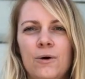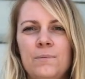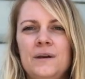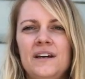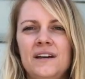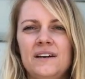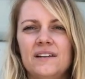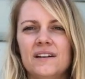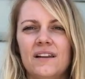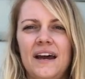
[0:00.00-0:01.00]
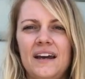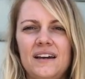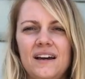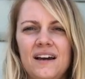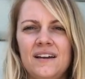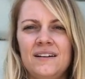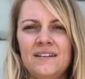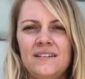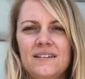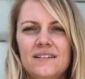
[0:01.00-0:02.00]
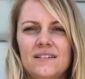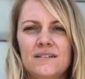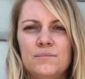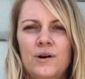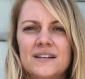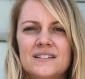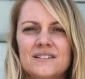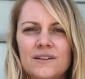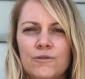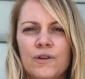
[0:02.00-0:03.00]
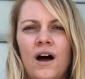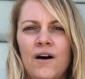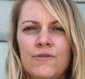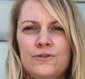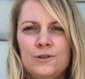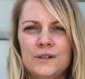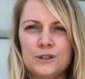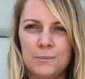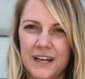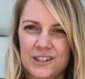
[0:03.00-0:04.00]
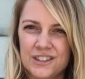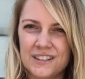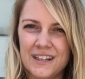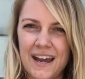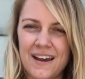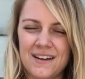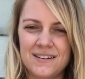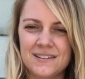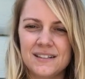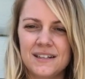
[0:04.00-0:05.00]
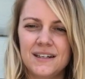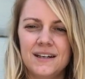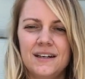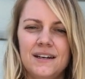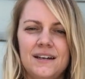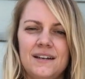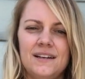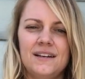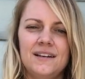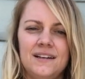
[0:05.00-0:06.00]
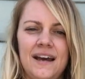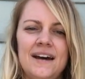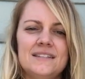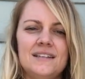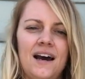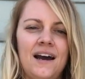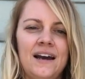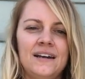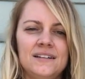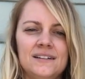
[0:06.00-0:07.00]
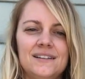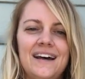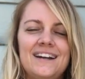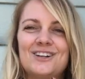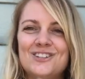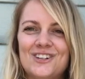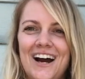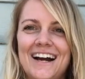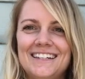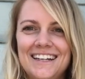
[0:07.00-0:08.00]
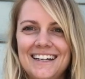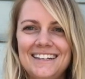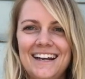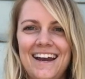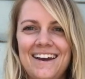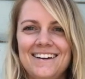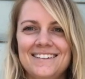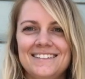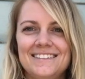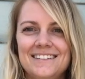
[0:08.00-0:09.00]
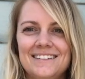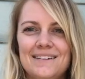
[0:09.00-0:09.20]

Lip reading: be the light and presence of love to each patient. And yes, I then contracted it, and